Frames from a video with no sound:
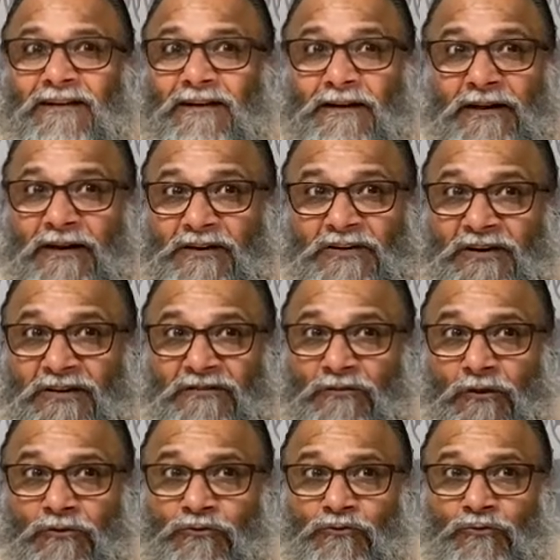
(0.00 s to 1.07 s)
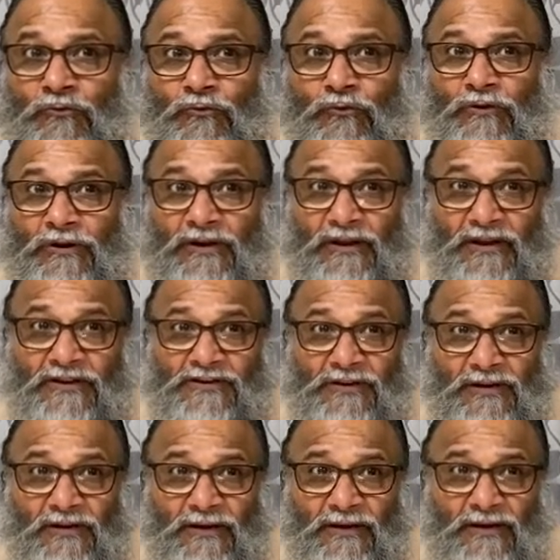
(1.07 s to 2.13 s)
Creation is not true.
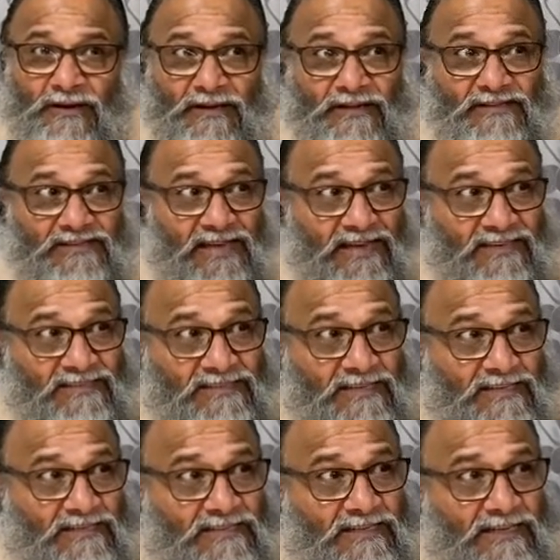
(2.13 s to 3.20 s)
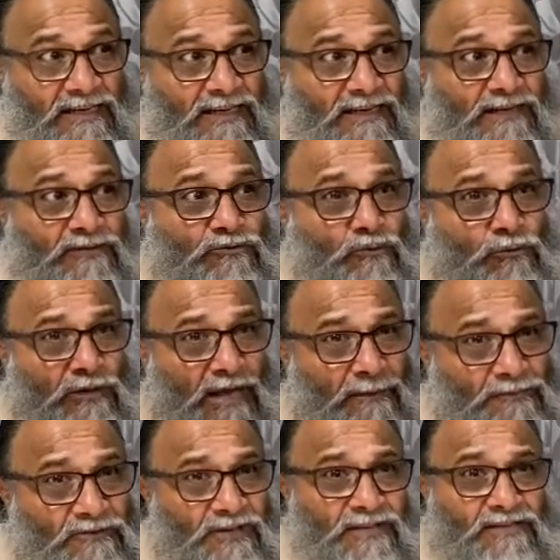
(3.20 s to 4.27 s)
Creation is existing in its own
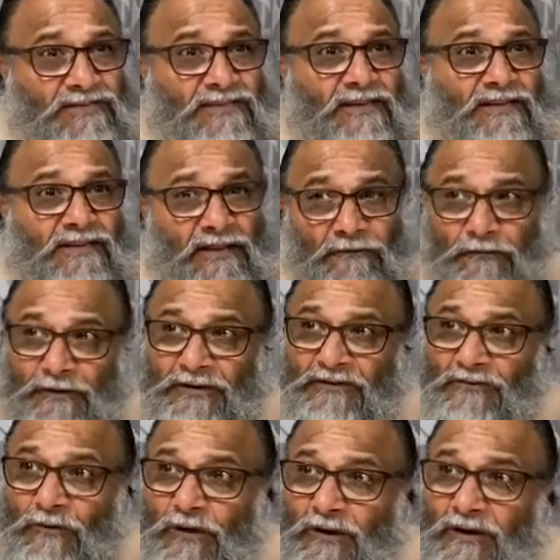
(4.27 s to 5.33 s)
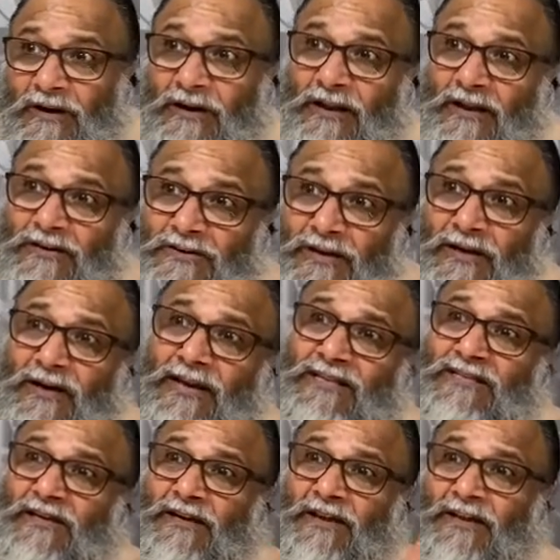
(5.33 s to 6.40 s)
absence. Therefore, it is called
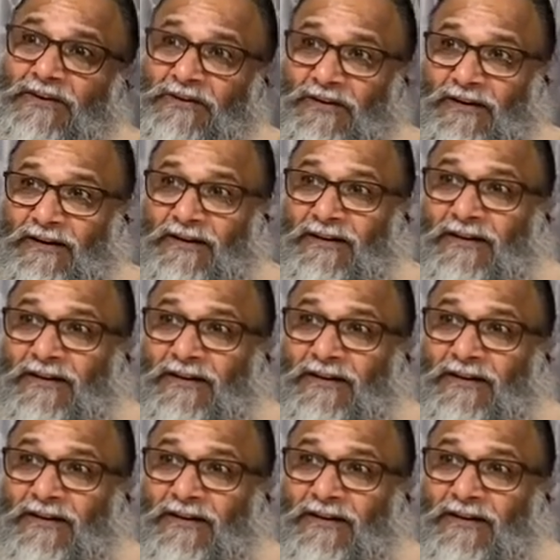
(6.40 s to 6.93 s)
creationless creation.